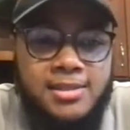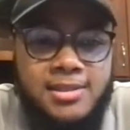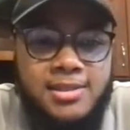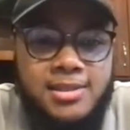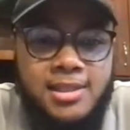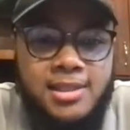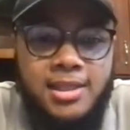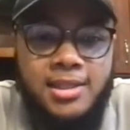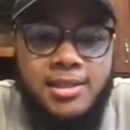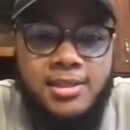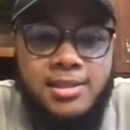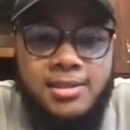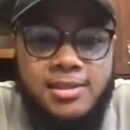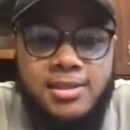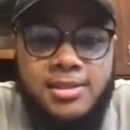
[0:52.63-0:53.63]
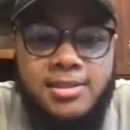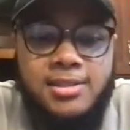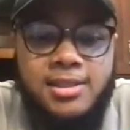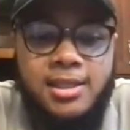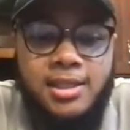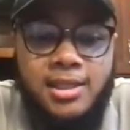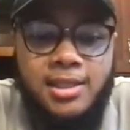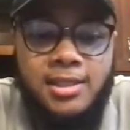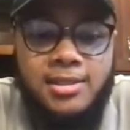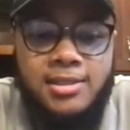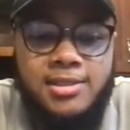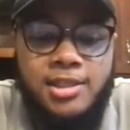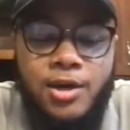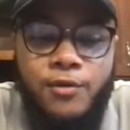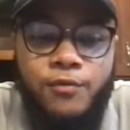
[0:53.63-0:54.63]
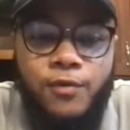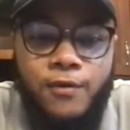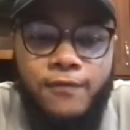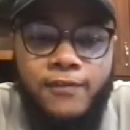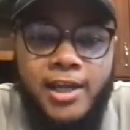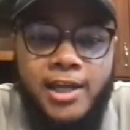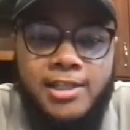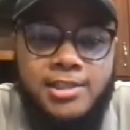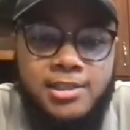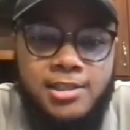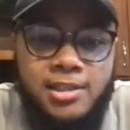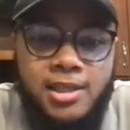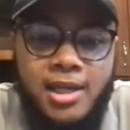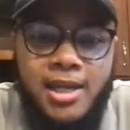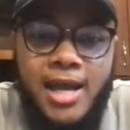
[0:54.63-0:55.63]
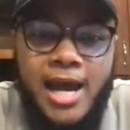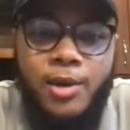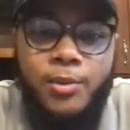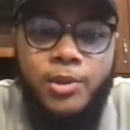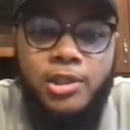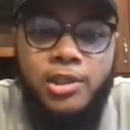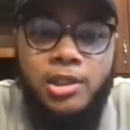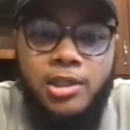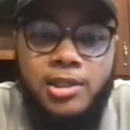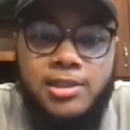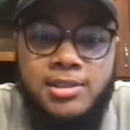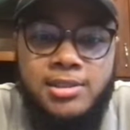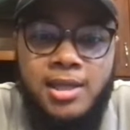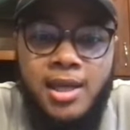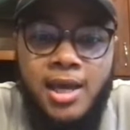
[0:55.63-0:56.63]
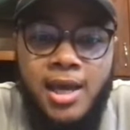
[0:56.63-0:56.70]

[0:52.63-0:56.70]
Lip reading: seek to see self reflection and how it looks